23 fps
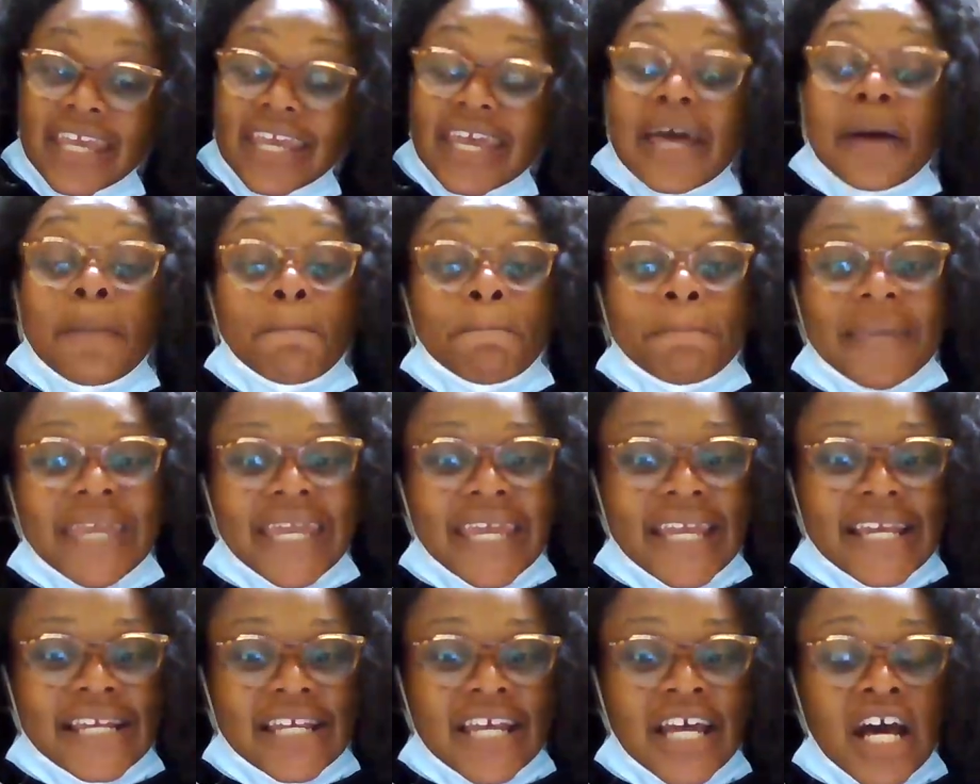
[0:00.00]

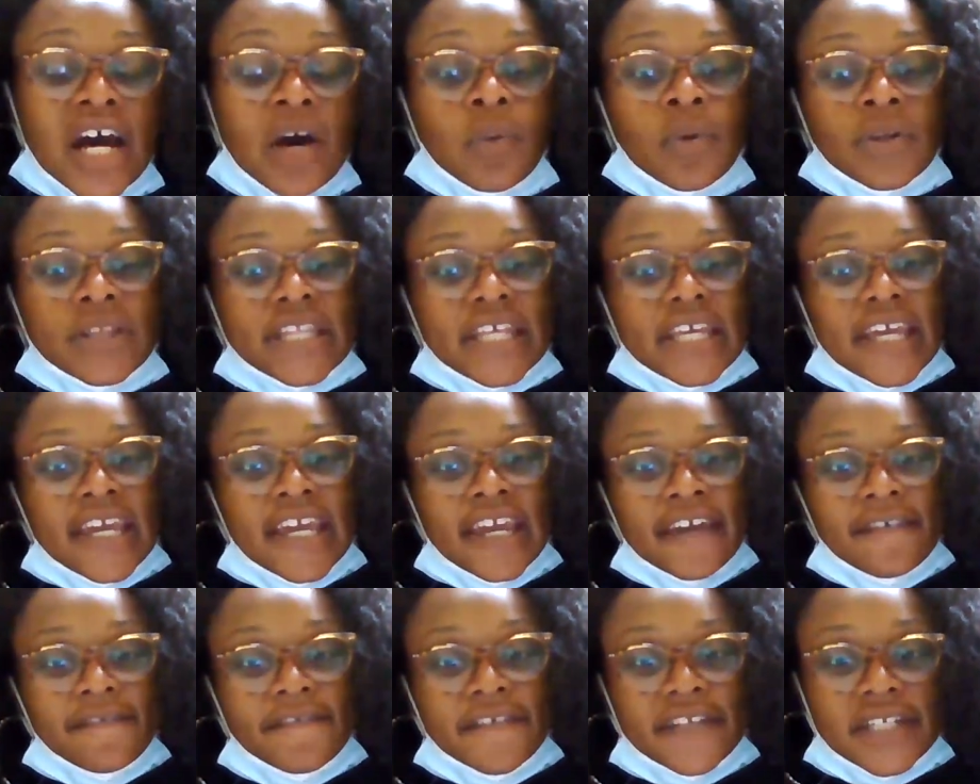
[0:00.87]
compete with the
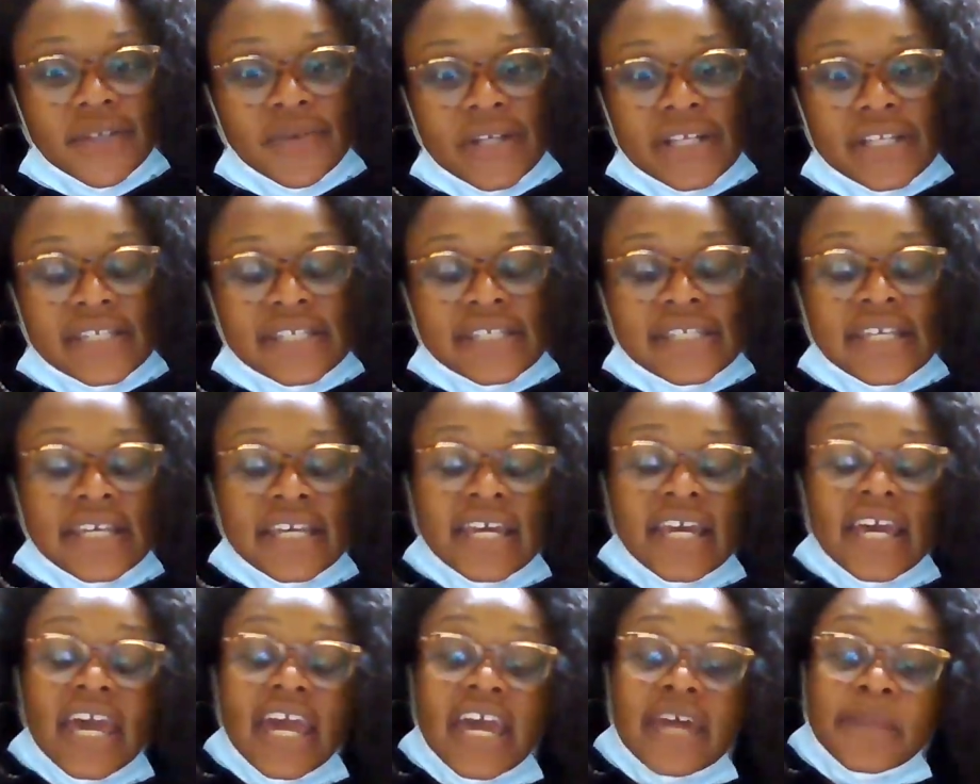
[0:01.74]
influence
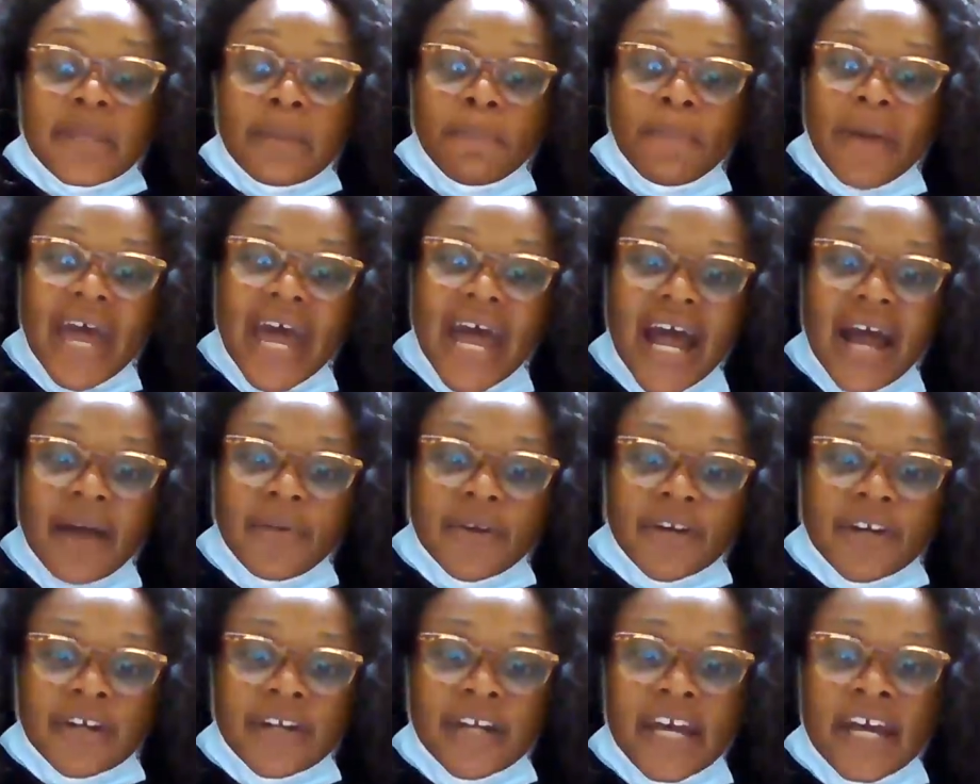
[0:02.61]
and the
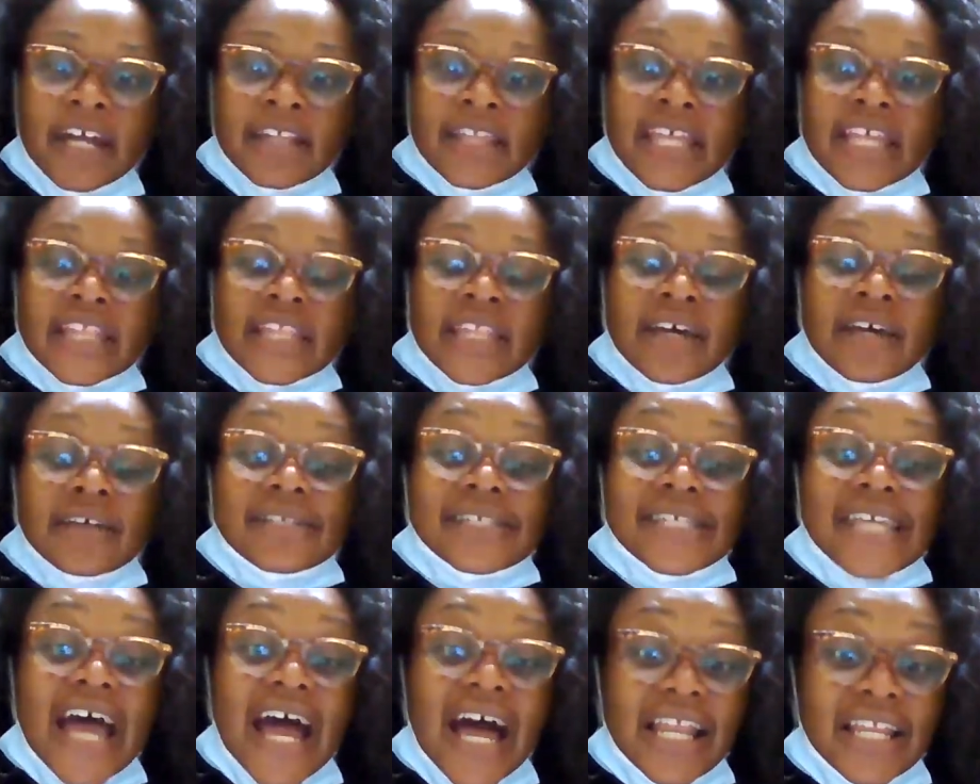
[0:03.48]
power that the
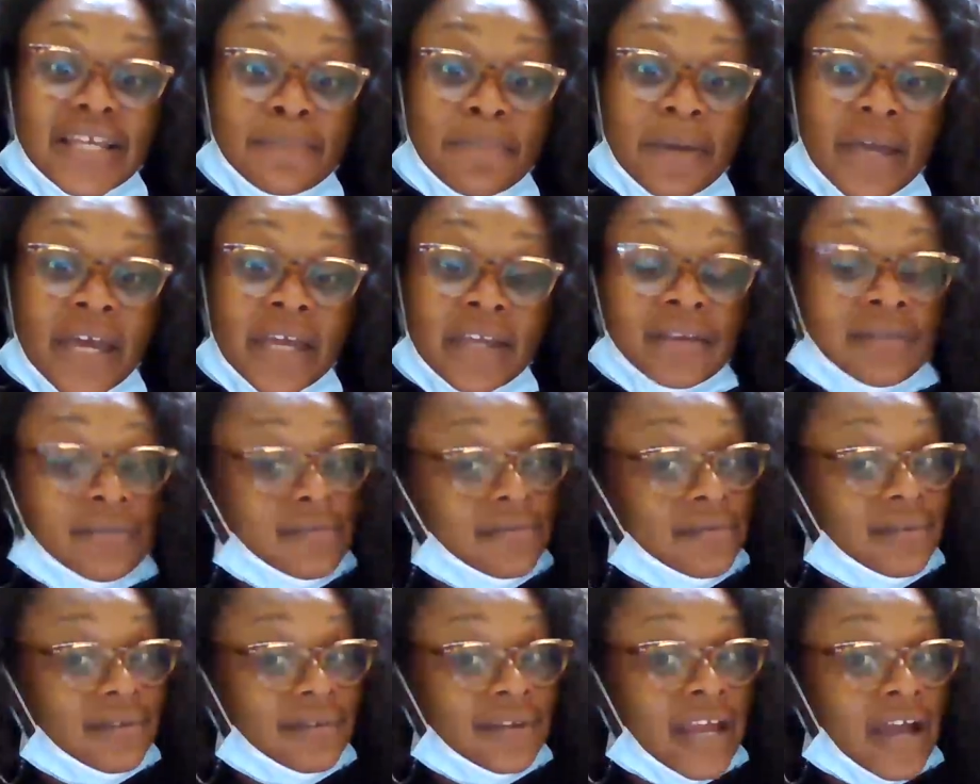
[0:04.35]
Taliban,
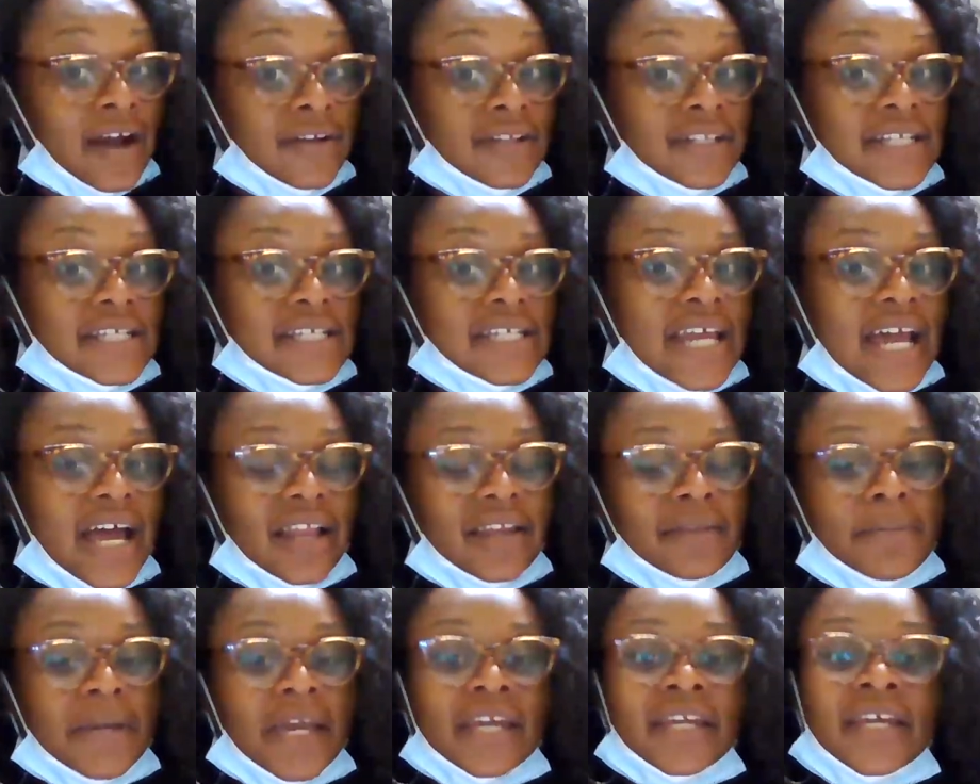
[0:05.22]
not only the
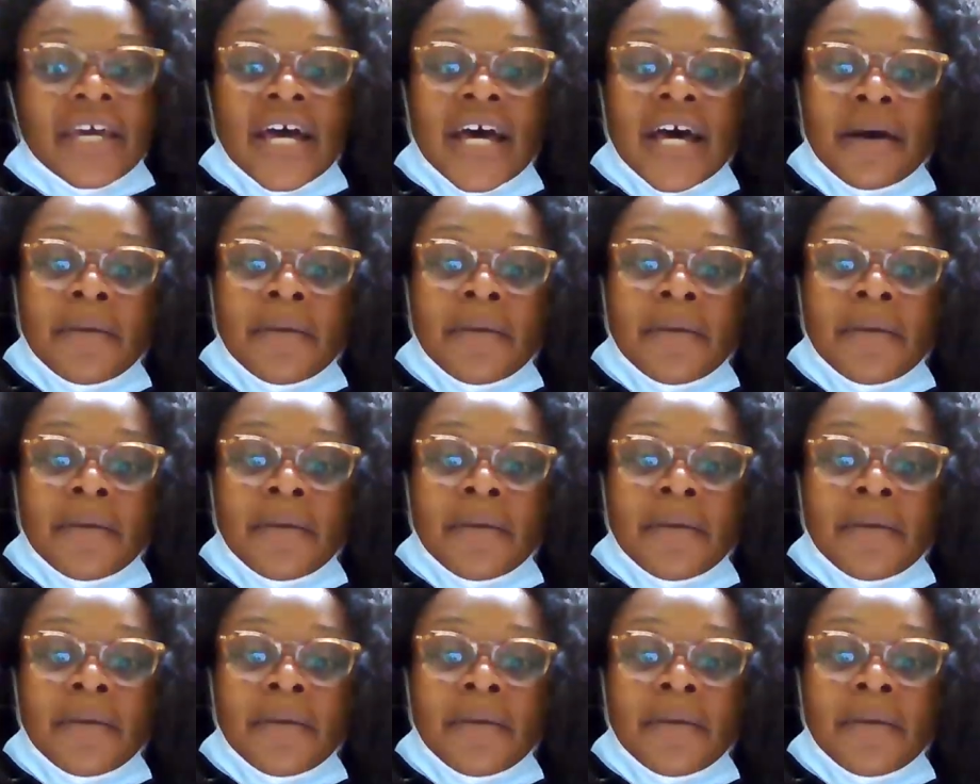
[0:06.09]
Taliban,